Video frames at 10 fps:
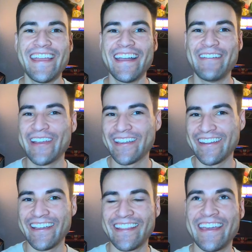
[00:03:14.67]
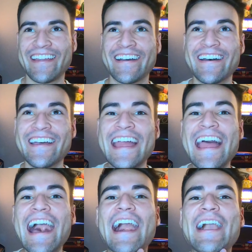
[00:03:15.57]
I'm not going to cut that out.
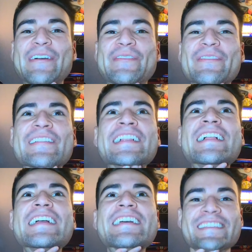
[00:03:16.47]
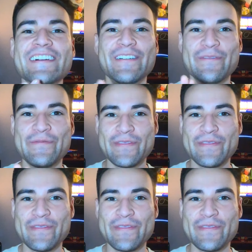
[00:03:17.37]
So